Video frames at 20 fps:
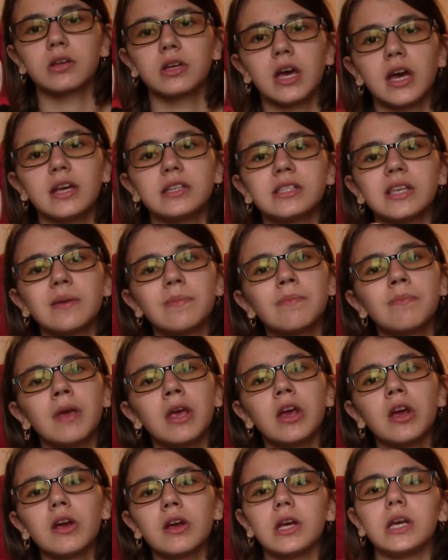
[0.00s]
Guys, I'm
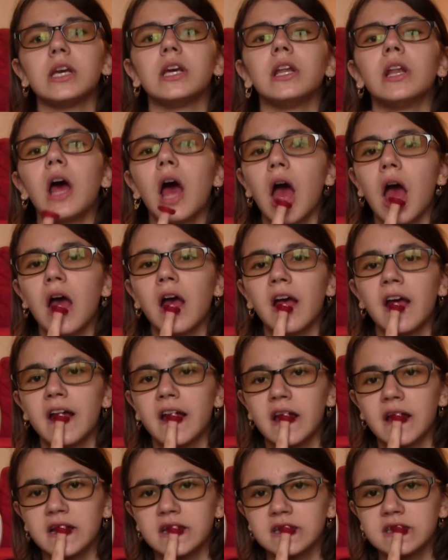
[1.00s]
married
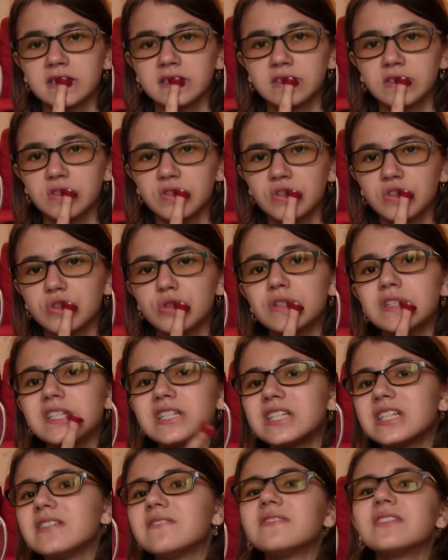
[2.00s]
to a
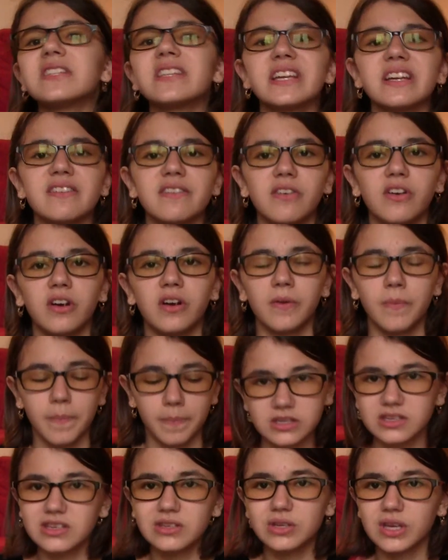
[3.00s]
lifesaver.
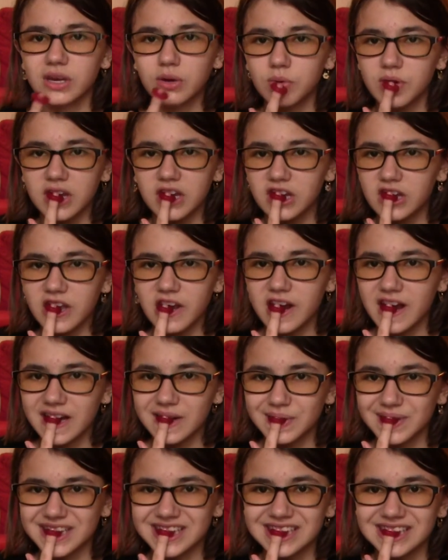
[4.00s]
This is like regular
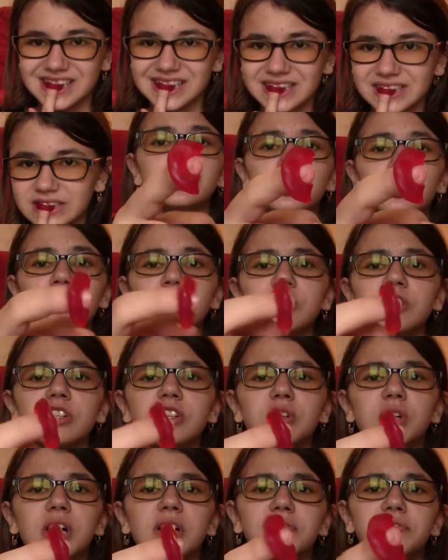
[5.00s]
gummies. It's just a
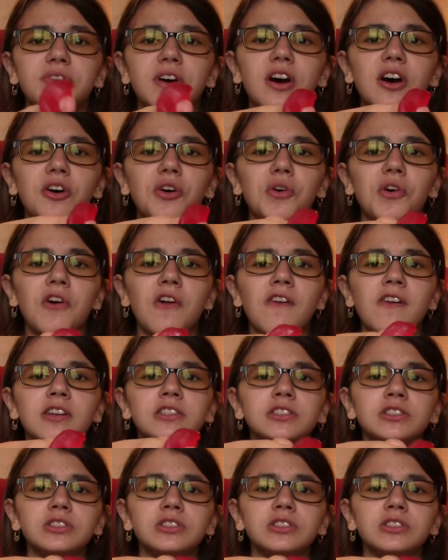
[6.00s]
UFO.